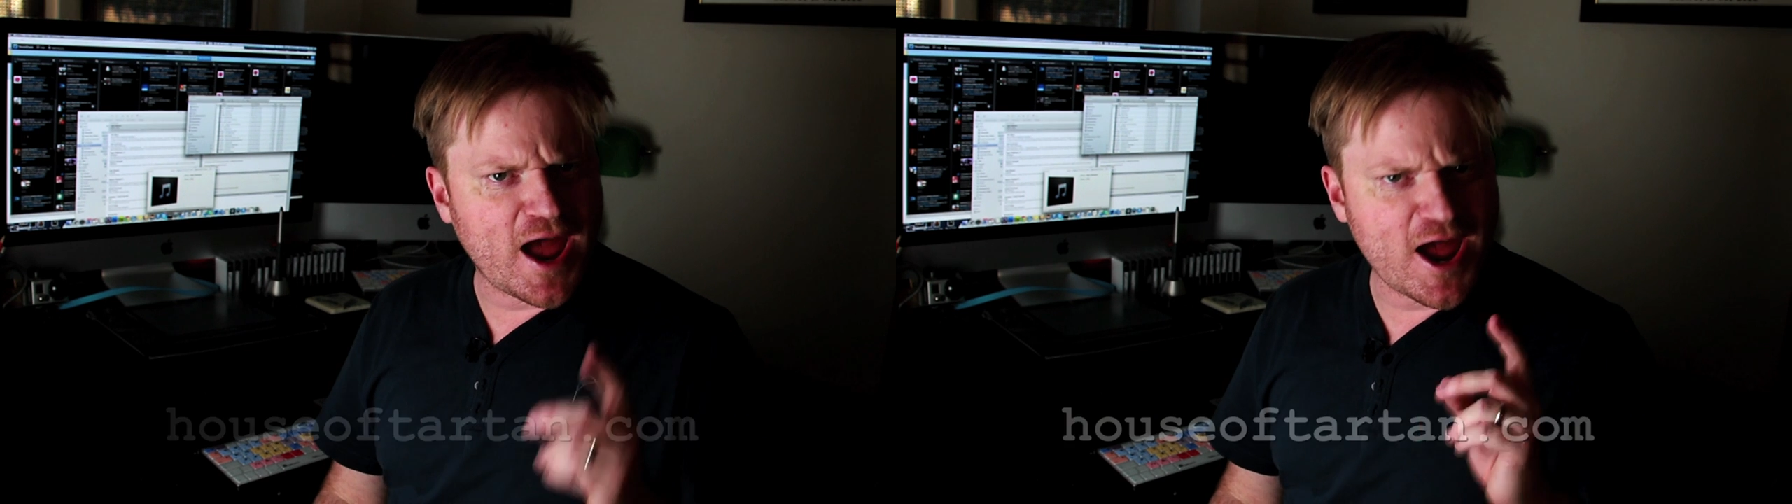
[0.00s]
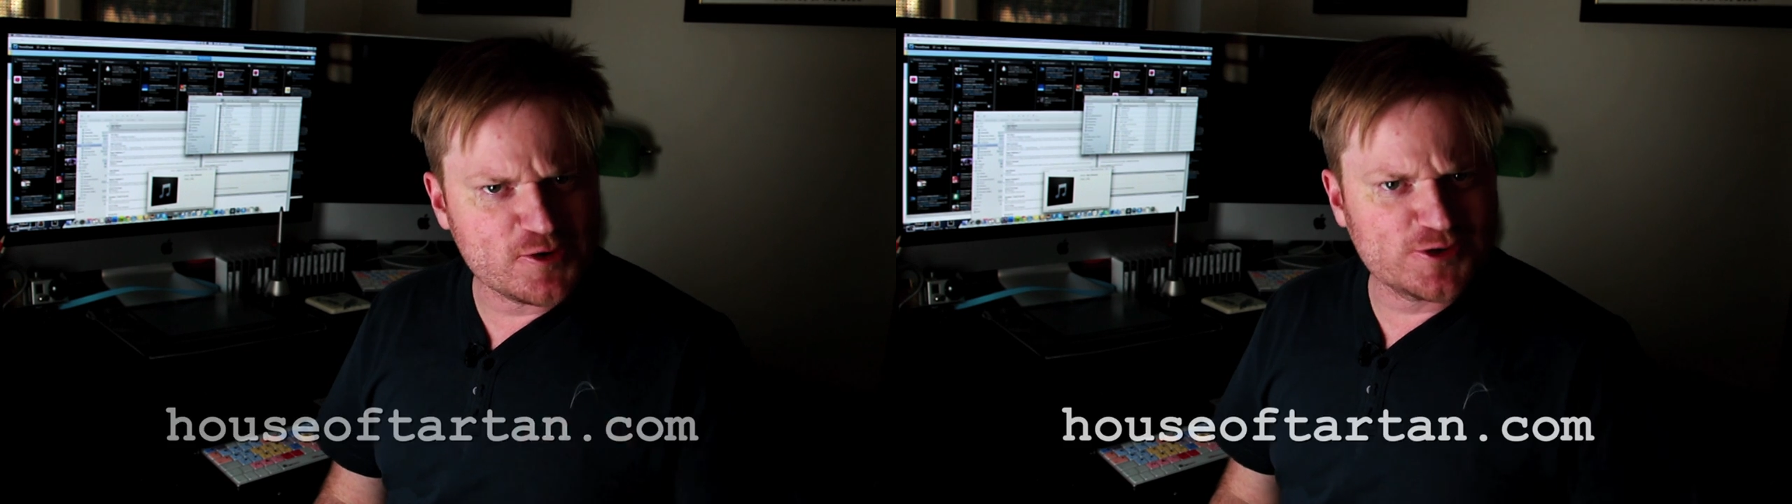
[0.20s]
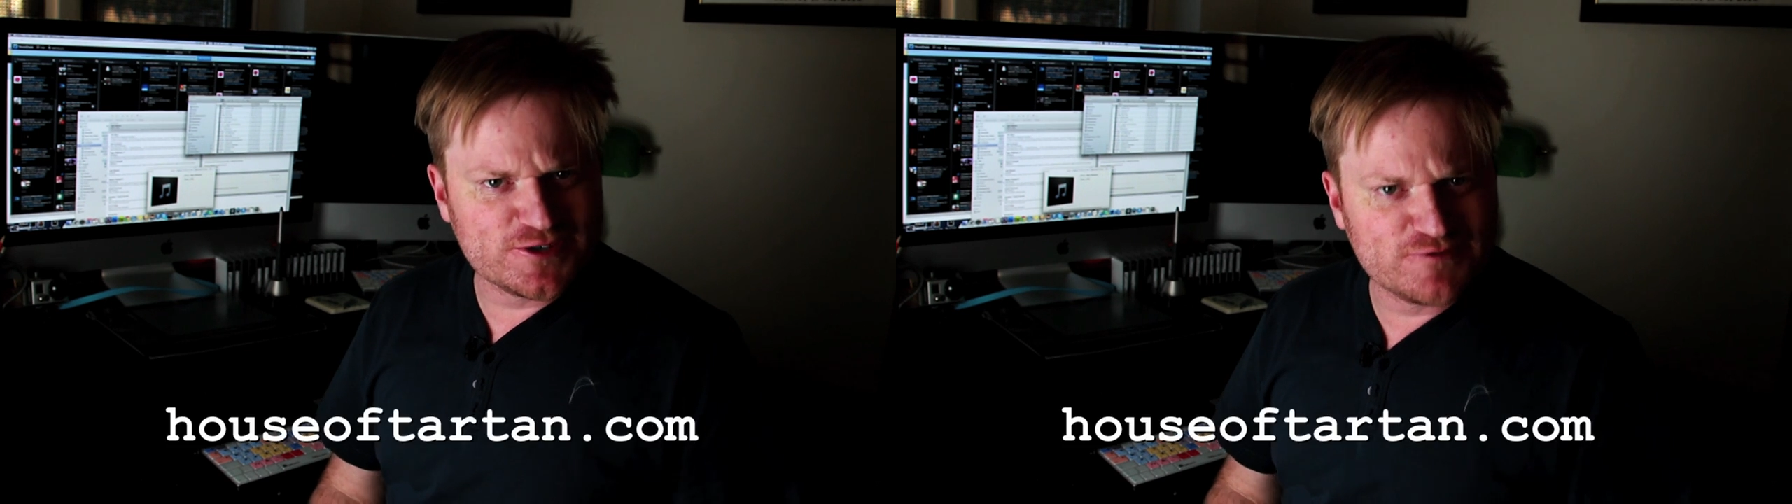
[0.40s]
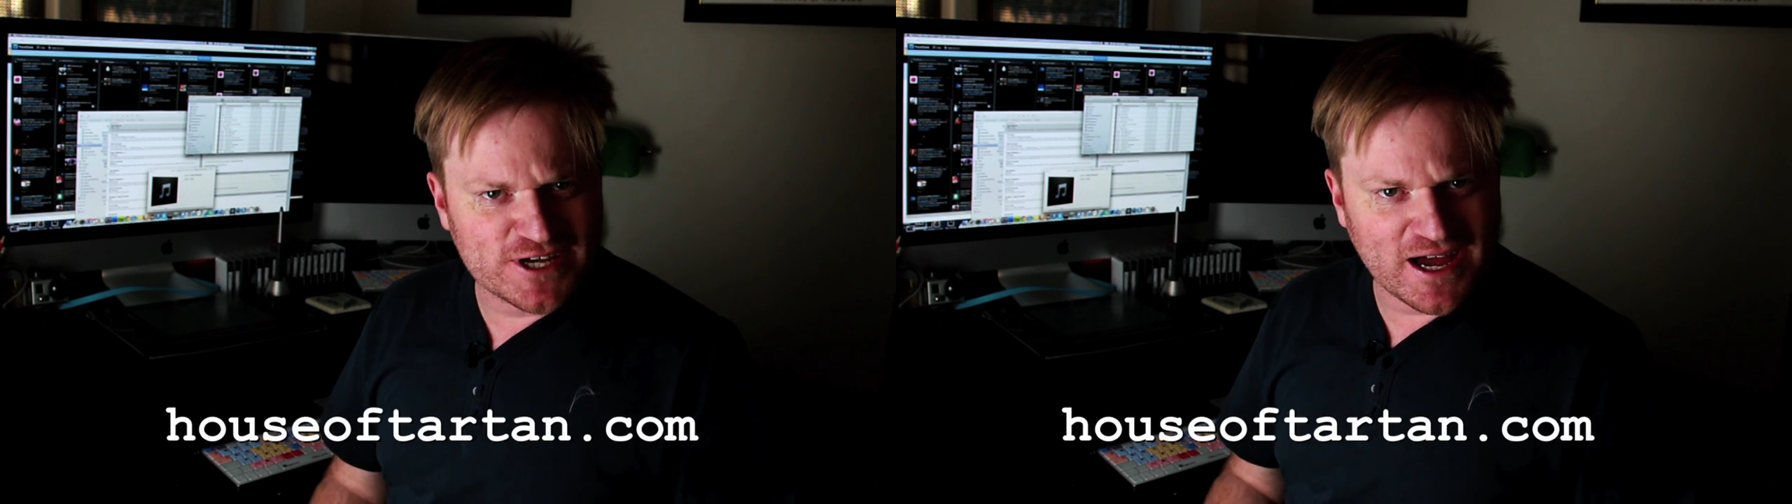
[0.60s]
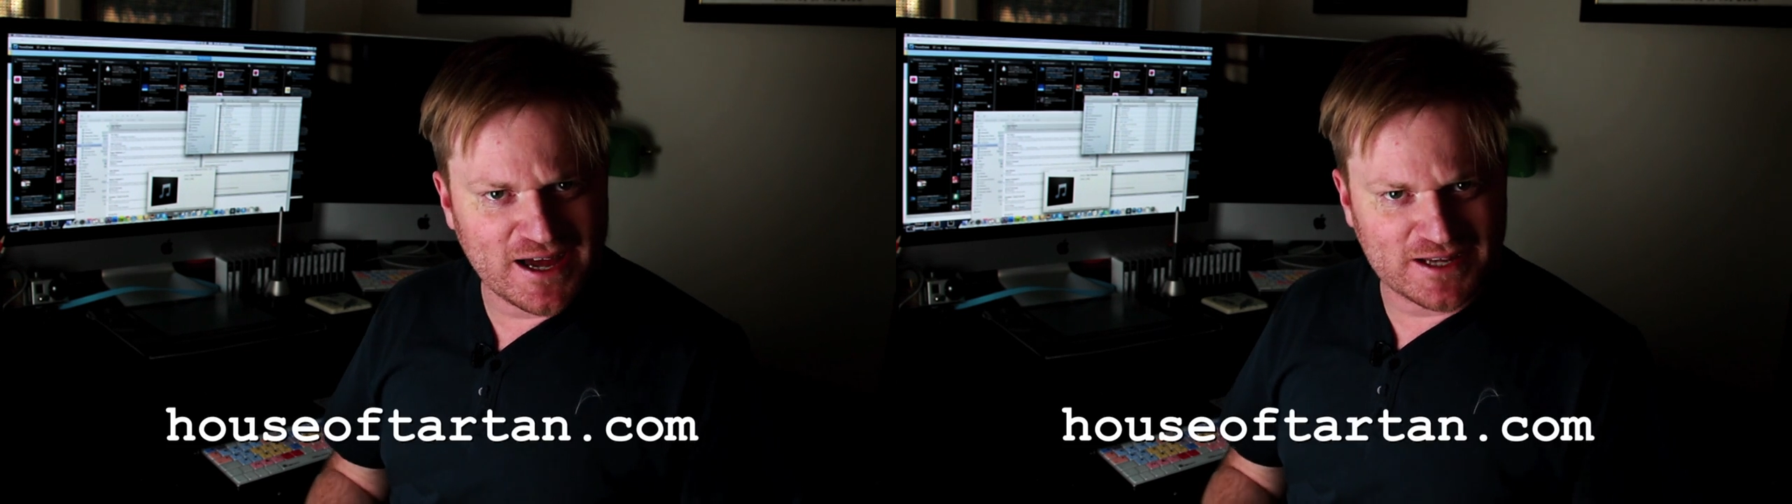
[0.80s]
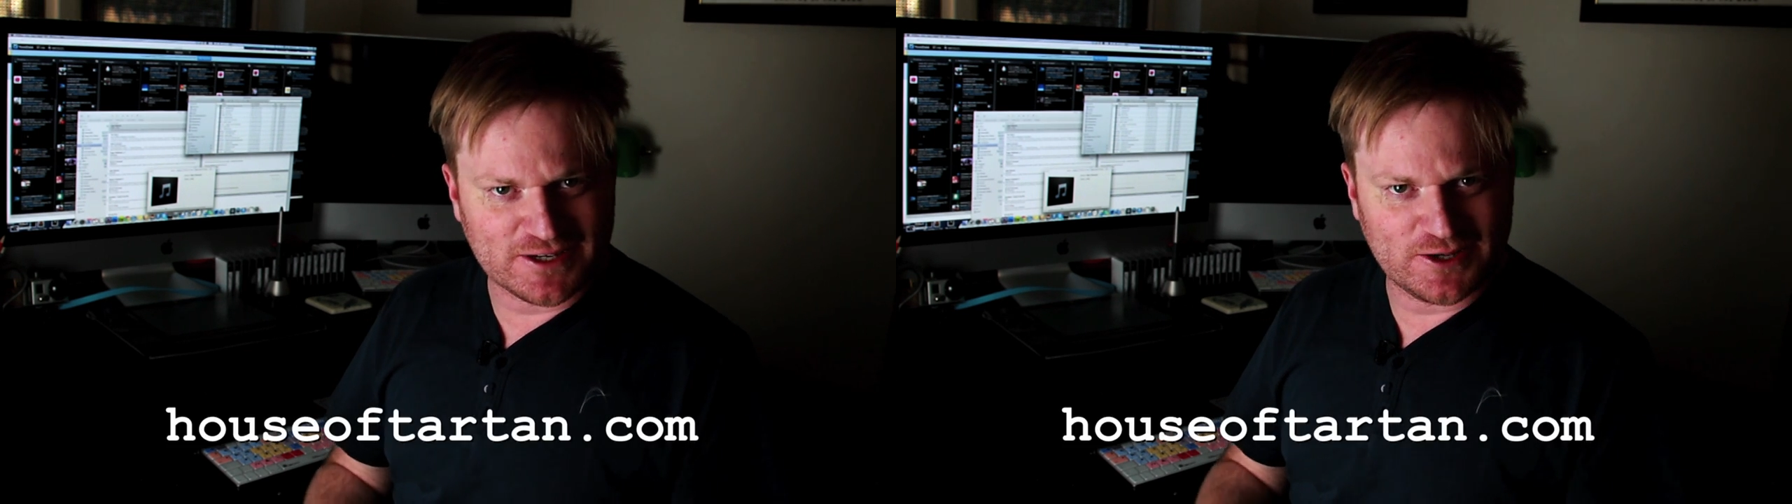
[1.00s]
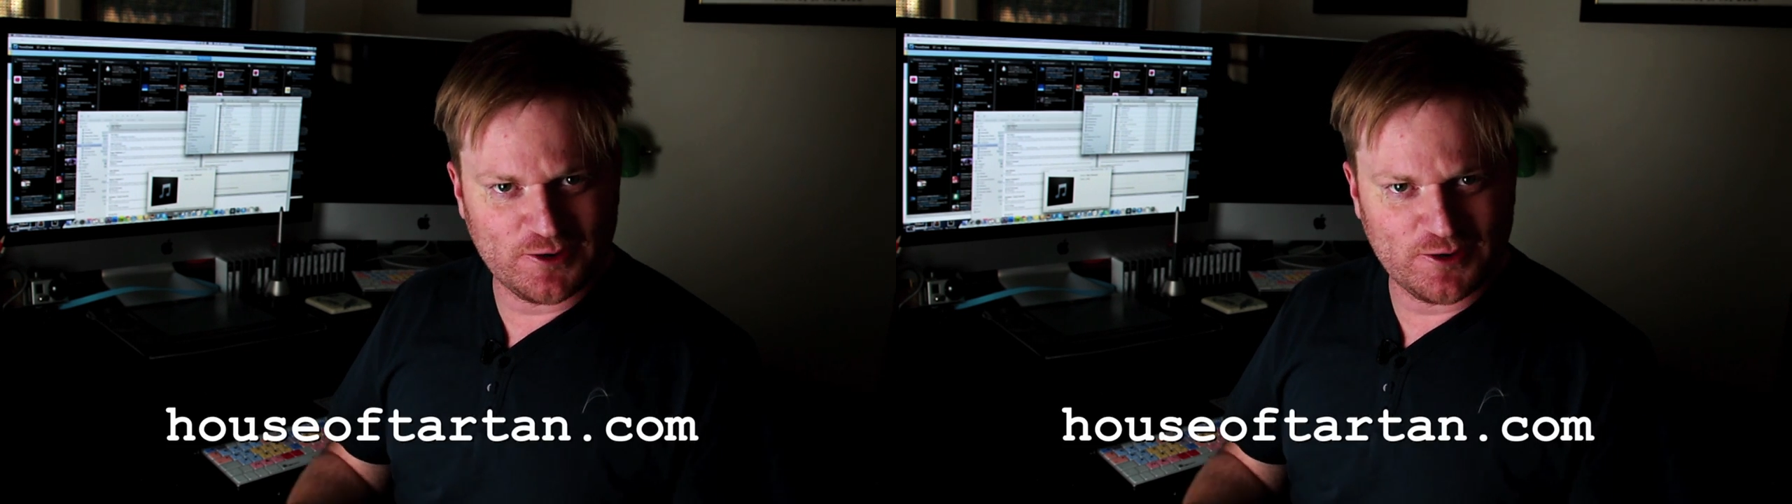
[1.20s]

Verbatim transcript: House of Tartan,